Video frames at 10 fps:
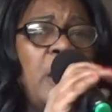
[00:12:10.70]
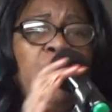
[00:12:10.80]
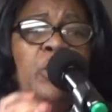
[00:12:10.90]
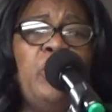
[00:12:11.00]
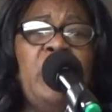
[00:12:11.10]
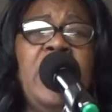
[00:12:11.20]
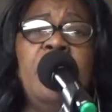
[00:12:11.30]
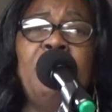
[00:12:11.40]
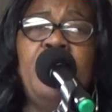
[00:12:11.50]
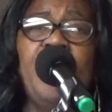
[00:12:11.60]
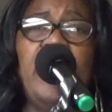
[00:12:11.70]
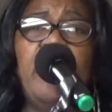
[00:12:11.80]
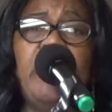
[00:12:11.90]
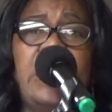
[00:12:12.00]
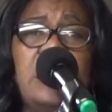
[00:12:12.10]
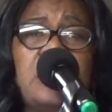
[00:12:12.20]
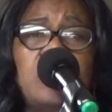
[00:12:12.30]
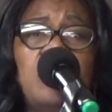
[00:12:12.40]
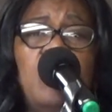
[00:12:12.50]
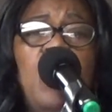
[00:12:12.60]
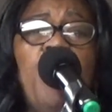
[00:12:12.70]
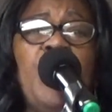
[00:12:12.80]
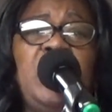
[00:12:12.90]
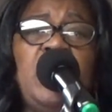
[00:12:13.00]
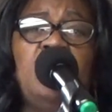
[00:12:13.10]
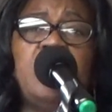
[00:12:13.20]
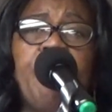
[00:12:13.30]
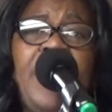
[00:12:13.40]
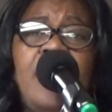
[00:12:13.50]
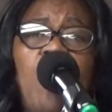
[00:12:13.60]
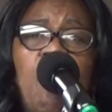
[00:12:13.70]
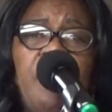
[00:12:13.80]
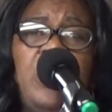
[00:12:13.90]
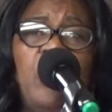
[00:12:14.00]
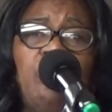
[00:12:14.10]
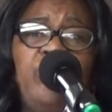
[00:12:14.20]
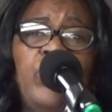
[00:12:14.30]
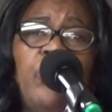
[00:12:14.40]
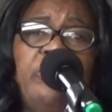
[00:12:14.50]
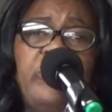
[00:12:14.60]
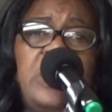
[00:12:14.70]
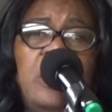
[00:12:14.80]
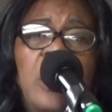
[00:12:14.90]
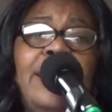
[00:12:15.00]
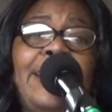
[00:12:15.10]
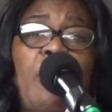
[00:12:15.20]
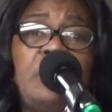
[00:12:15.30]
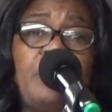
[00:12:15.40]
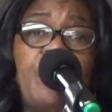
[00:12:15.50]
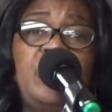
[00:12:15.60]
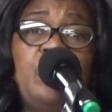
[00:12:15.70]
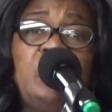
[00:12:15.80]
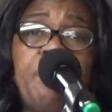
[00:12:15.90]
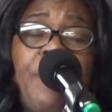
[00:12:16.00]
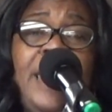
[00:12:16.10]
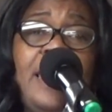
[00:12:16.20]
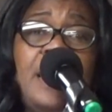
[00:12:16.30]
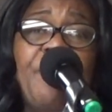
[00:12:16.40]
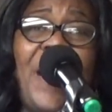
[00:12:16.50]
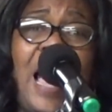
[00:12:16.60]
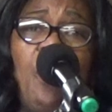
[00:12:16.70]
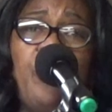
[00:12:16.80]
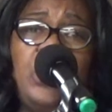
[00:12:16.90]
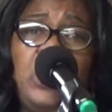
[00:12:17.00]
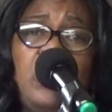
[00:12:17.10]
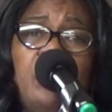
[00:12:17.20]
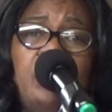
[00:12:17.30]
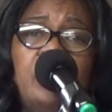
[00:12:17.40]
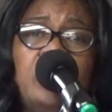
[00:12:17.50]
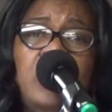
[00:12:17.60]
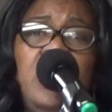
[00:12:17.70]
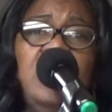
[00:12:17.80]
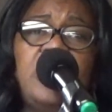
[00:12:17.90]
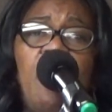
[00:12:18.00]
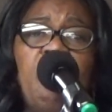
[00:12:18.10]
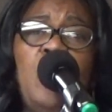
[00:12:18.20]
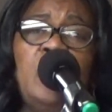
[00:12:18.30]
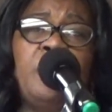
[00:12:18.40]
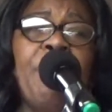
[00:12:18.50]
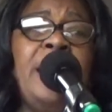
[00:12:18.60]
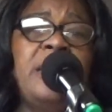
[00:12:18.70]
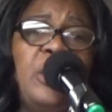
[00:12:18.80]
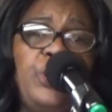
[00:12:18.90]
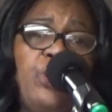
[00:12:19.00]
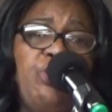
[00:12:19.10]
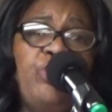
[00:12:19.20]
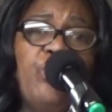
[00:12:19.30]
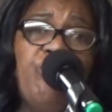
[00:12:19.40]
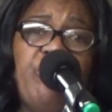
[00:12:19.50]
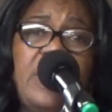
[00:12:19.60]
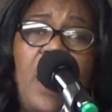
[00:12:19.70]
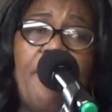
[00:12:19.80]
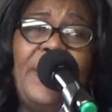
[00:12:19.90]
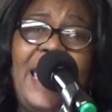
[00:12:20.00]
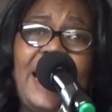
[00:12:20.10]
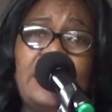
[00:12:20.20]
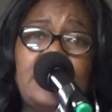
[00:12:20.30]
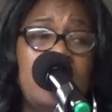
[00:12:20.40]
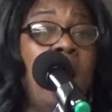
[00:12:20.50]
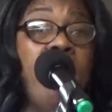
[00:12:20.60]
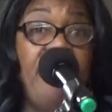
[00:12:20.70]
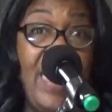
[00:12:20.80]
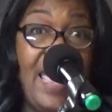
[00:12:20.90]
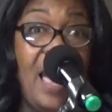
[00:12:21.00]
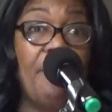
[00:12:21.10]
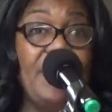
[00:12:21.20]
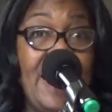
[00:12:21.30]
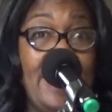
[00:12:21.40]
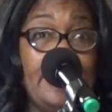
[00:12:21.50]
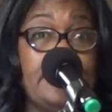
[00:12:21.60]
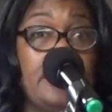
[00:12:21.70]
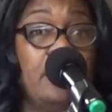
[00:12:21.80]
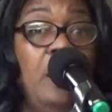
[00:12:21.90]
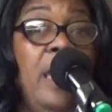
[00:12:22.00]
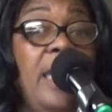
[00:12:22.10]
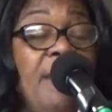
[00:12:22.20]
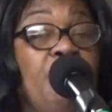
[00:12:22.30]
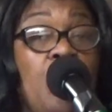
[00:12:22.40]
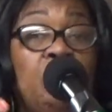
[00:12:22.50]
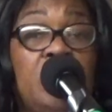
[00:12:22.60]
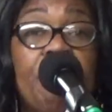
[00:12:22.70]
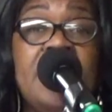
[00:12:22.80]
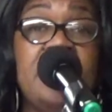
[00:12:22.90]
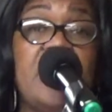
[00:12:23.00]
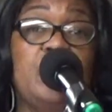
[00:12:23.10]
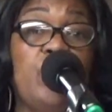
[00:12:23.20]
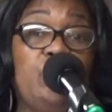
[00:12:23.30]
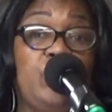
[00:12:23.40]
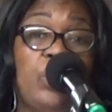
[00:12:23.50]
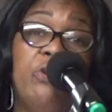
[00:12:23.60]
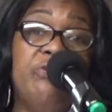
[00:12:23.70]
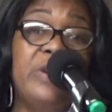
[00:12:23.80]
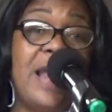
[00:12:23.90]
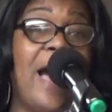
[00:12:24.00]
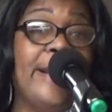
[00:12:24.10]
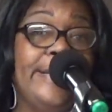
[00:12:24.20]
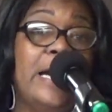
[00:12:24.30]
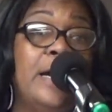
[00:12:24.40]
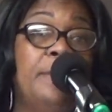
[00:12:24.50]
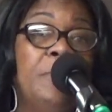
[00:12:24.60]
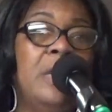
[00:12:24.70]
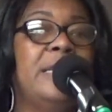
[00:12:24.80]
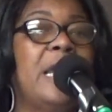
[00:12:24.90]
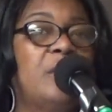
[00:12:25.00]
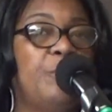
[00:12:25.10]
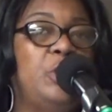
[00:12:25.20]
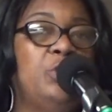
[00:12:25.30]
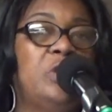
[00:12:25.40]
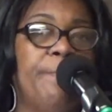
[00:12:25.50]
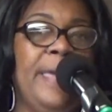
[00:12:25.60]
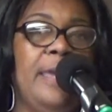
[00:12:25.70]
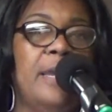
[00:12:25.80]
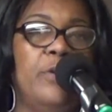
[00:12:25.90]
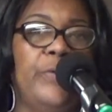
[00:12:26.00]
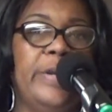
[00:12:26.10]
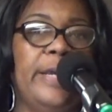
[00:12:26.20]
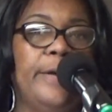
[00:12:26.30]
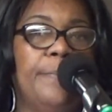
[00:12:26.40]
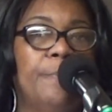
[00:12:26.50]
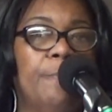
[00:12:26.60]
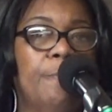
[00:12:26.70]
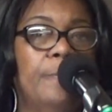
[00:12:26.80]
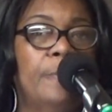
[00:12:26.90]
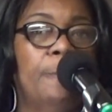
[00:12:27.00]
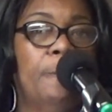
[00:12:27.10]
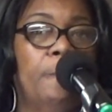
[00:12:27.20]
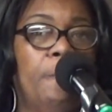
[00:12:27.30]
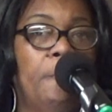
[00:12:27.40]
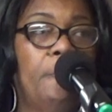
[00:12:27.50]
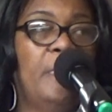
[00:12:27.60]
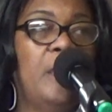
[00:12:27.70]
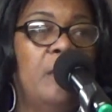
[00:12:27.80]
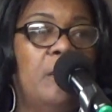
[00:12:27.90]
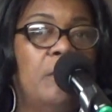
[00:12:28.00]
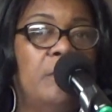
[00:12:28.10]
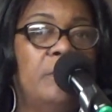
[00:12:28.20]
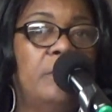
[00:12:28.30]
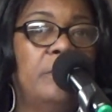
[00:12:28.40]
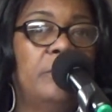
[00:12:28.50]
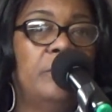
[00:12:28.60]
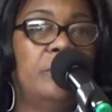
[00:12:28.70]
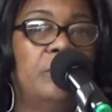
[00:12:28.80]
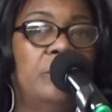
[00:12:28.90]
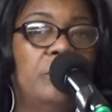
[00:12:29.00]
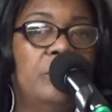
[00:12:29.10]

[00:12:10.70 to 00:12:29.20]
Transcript: Do you hear me, parents? Would you speak over your children? That's what you speak in power to. So if you speak that your children are blessed, they are blessed. If you speak that your children are dumb, that's what you're speaking on them. Say that. Show no.